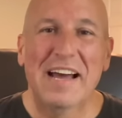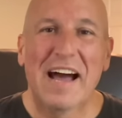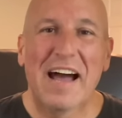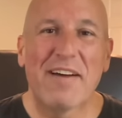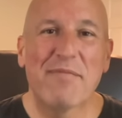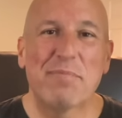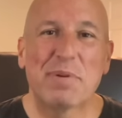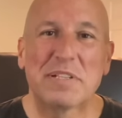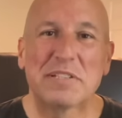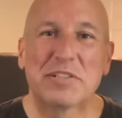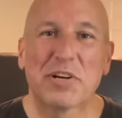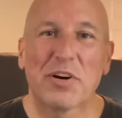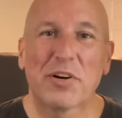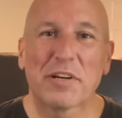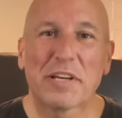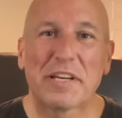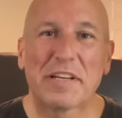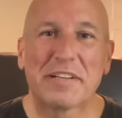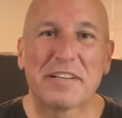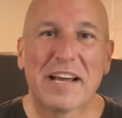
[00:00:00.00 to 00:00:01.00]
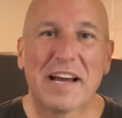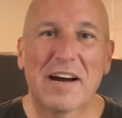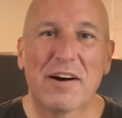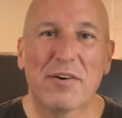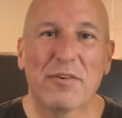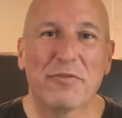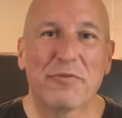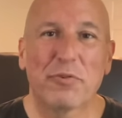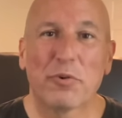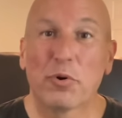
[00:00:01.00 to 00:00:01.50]
I've been talking
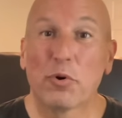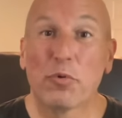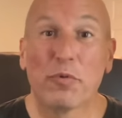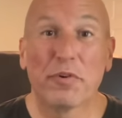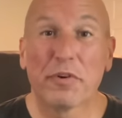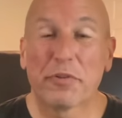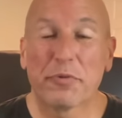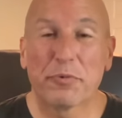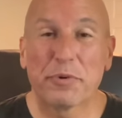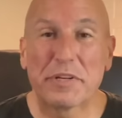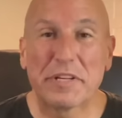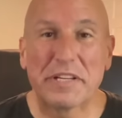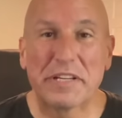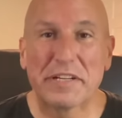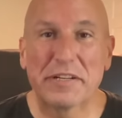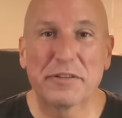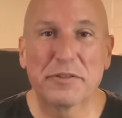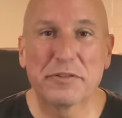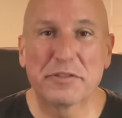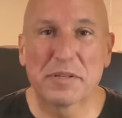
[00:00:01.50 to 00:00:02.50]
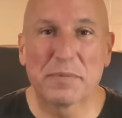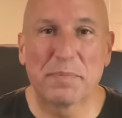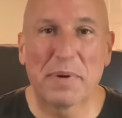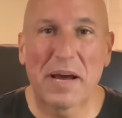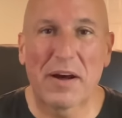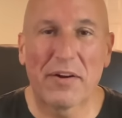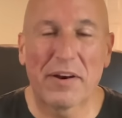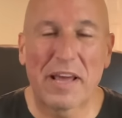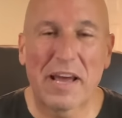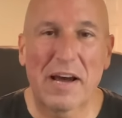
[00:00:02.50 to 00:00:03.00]
now for over three years
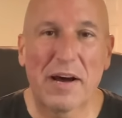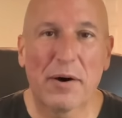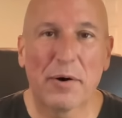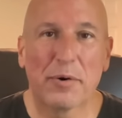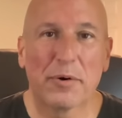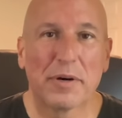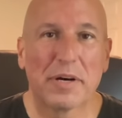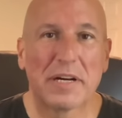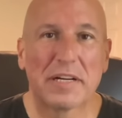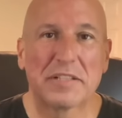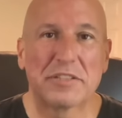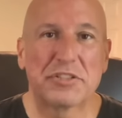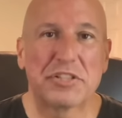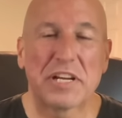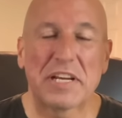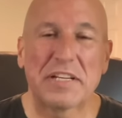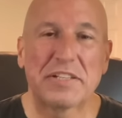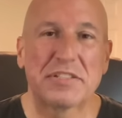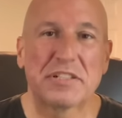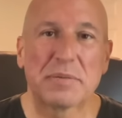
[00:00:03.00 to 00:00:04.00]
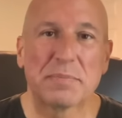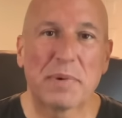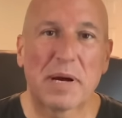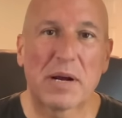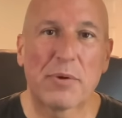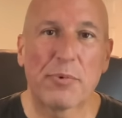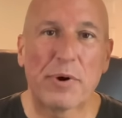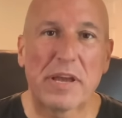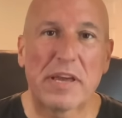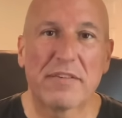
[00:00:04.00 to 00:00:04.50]
about how a change in
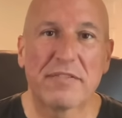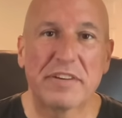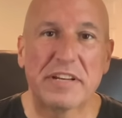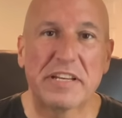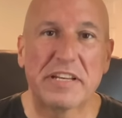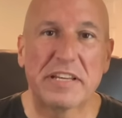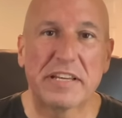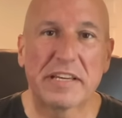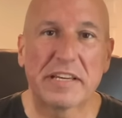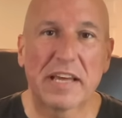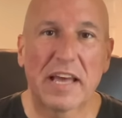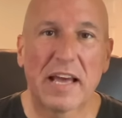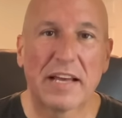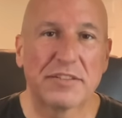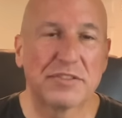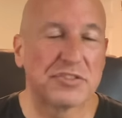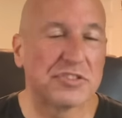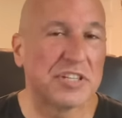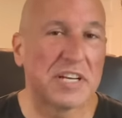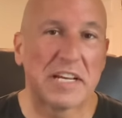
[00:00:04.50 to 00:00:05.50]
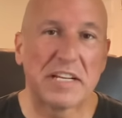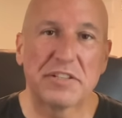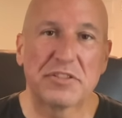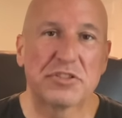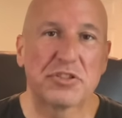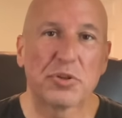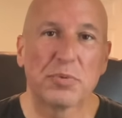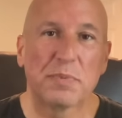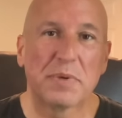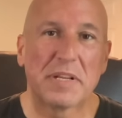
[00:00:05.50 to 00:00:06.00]
my way of eating has
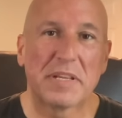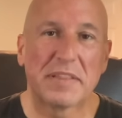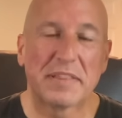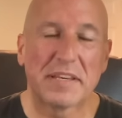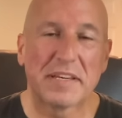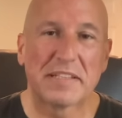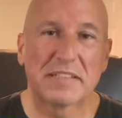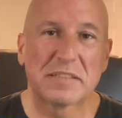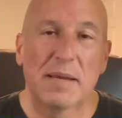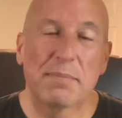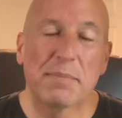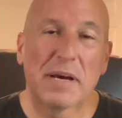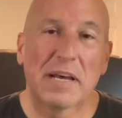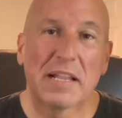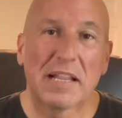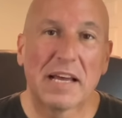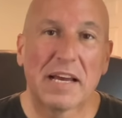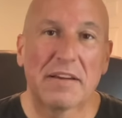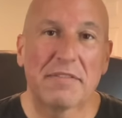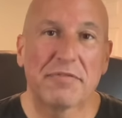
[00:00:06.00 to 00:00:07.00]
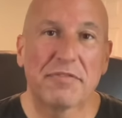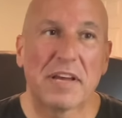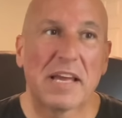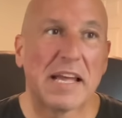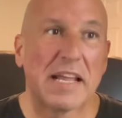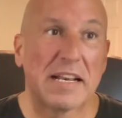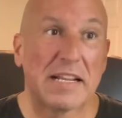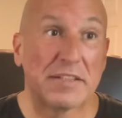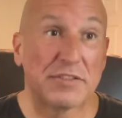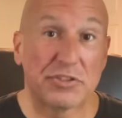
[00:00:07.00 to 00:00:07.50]
changed so many things in my life
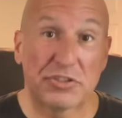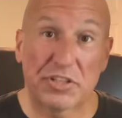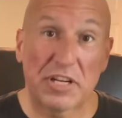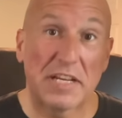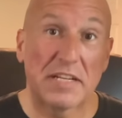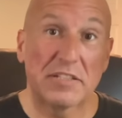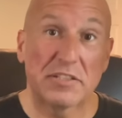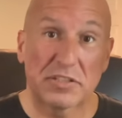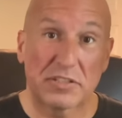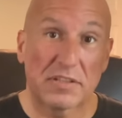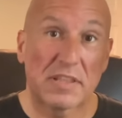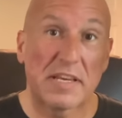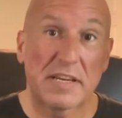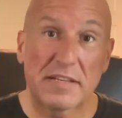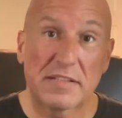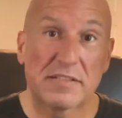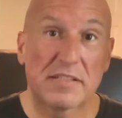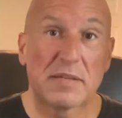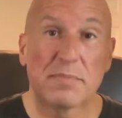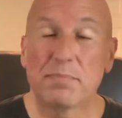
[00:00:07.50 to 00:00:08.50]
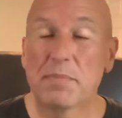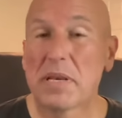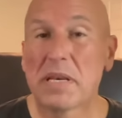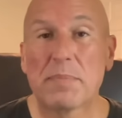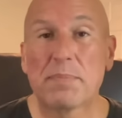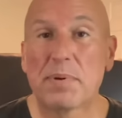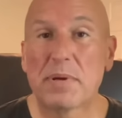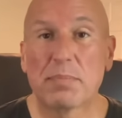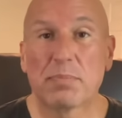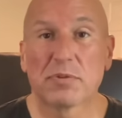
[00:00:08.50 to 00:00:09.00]
and it's changed things in
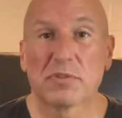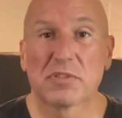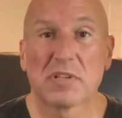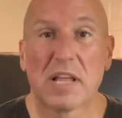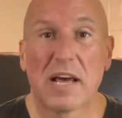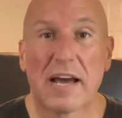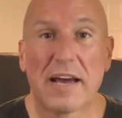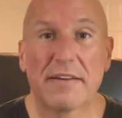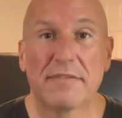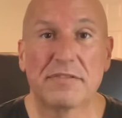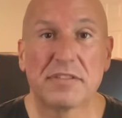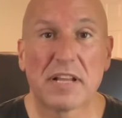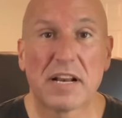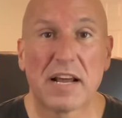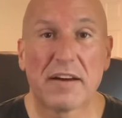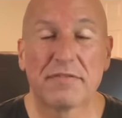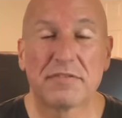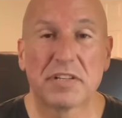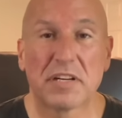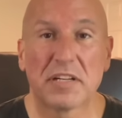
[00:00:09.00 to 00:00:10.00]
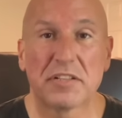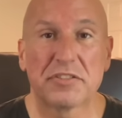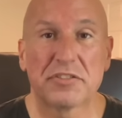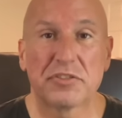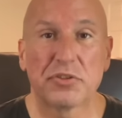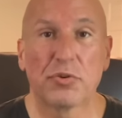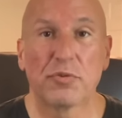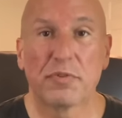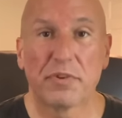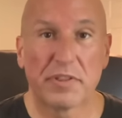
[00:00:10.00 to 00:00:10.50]
many people's lives that I've
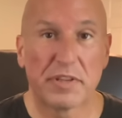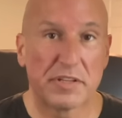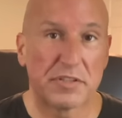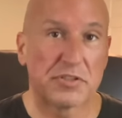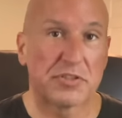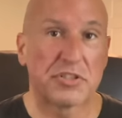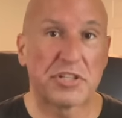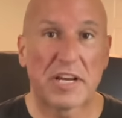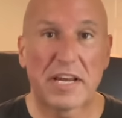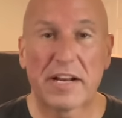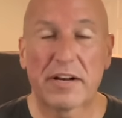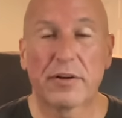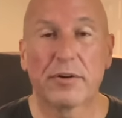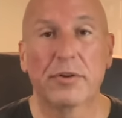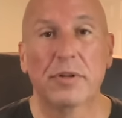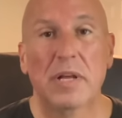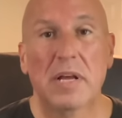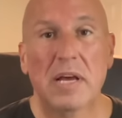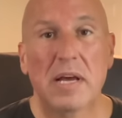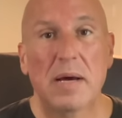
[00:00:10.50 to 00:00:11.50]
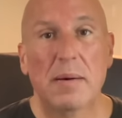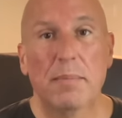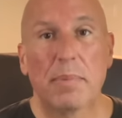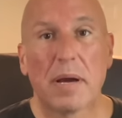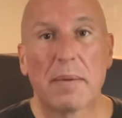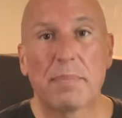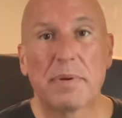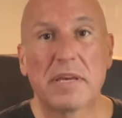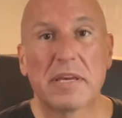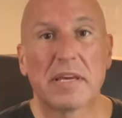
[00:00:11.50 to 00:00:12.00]
touched over this channel
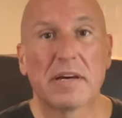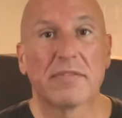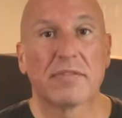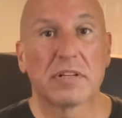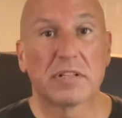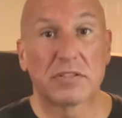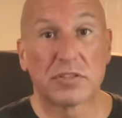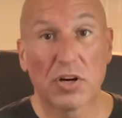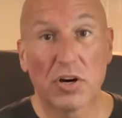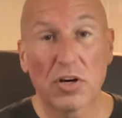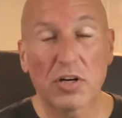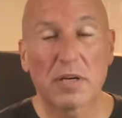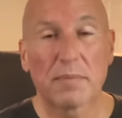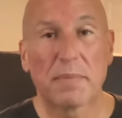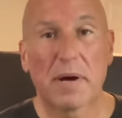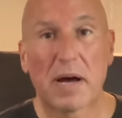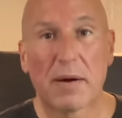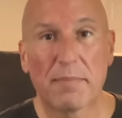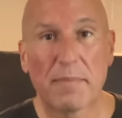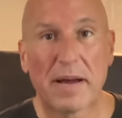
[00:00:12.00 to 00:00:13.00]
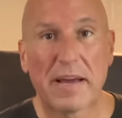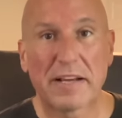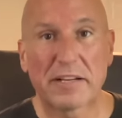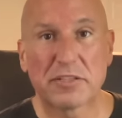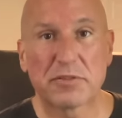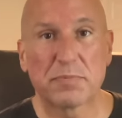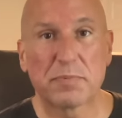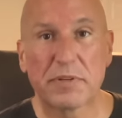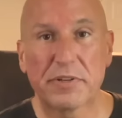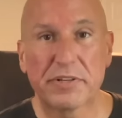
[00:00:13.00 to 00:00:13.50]
by being able to talk about my
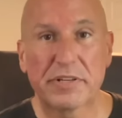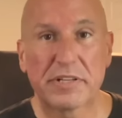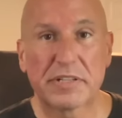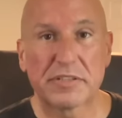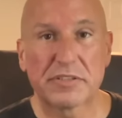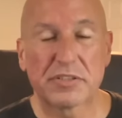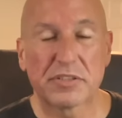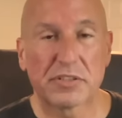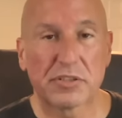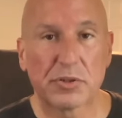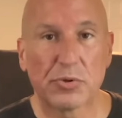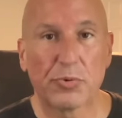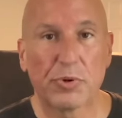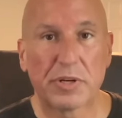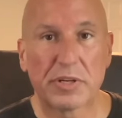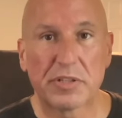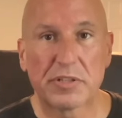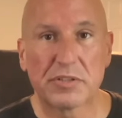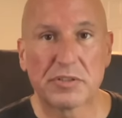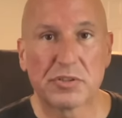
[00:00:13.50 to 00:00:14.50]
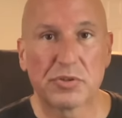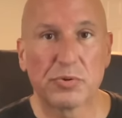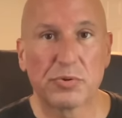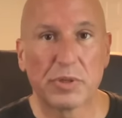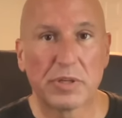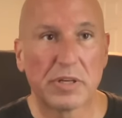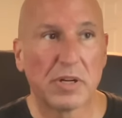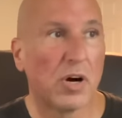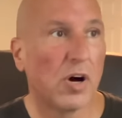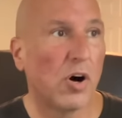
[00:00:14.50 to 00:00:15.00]
experience and going
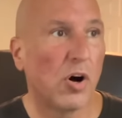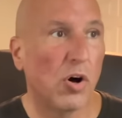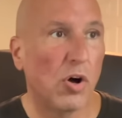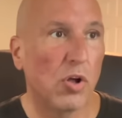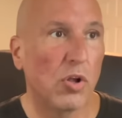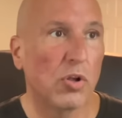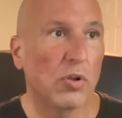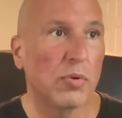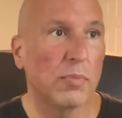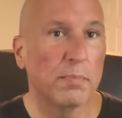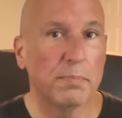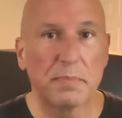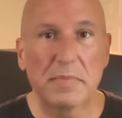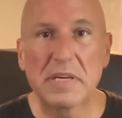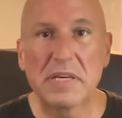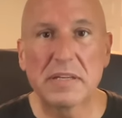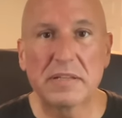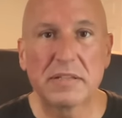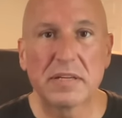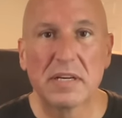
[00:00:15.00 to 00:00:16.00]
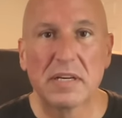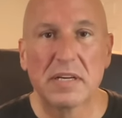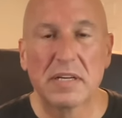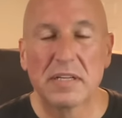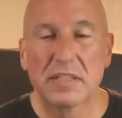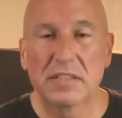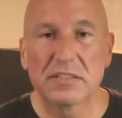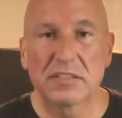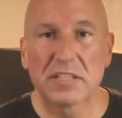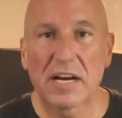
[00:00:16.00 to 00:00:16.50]
into an all meat
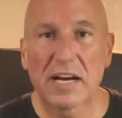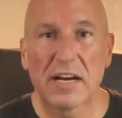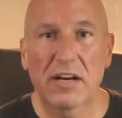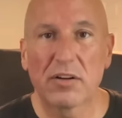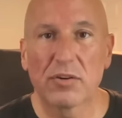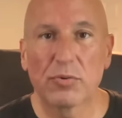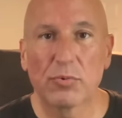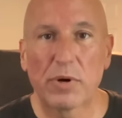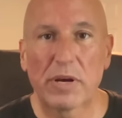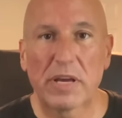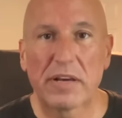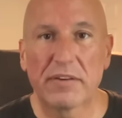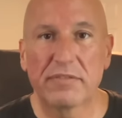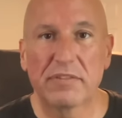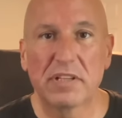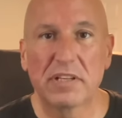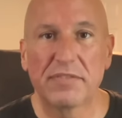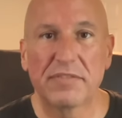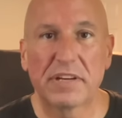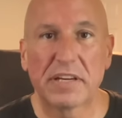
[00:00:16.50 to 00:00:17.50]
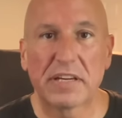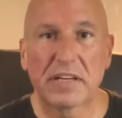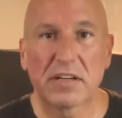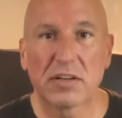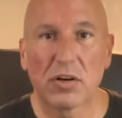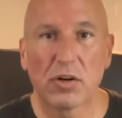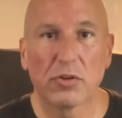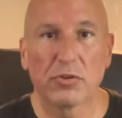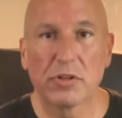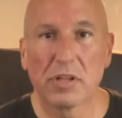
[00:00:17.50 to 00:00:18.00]
style way of living
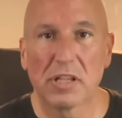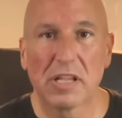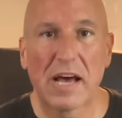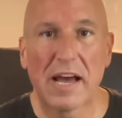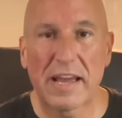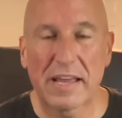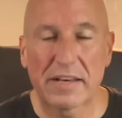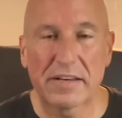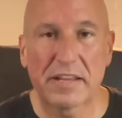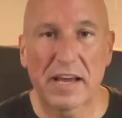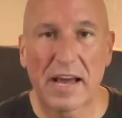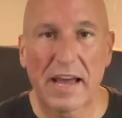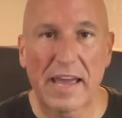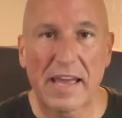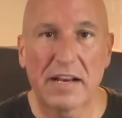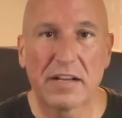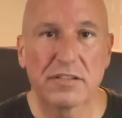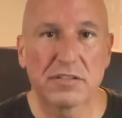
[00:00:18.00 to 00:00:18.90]
called the lion diet.